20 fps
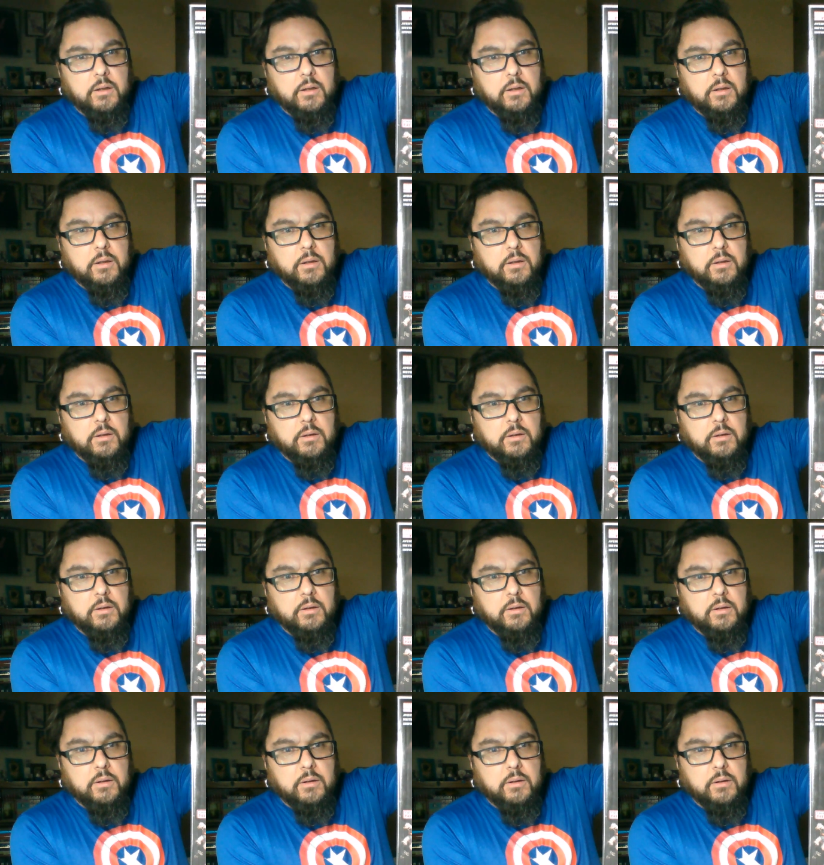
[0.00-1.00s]

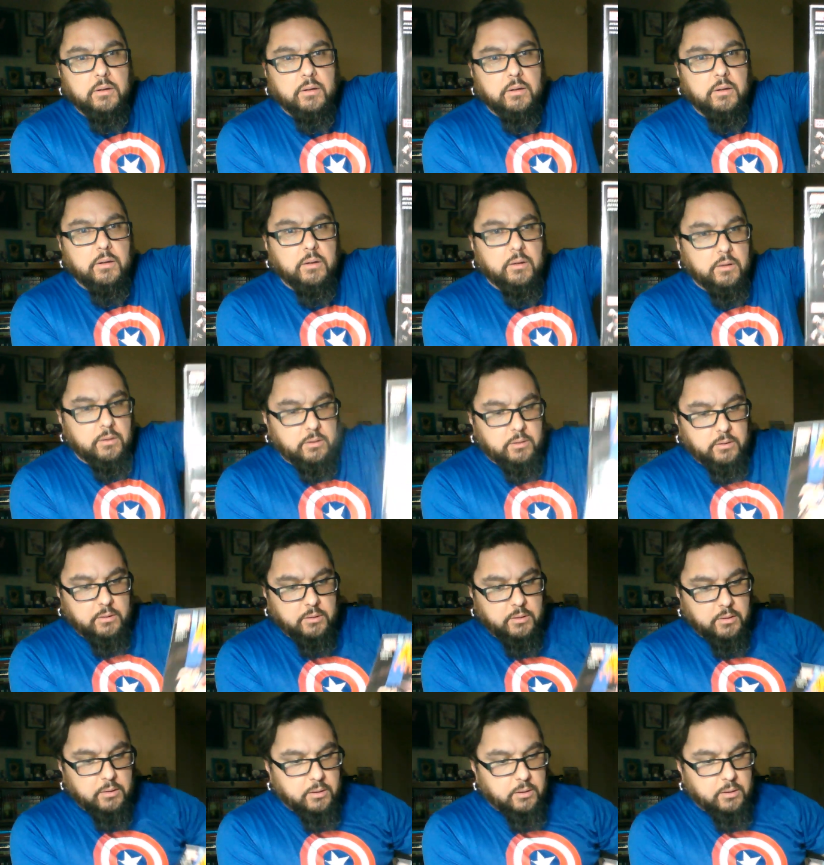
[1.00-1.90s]
(no one is talking)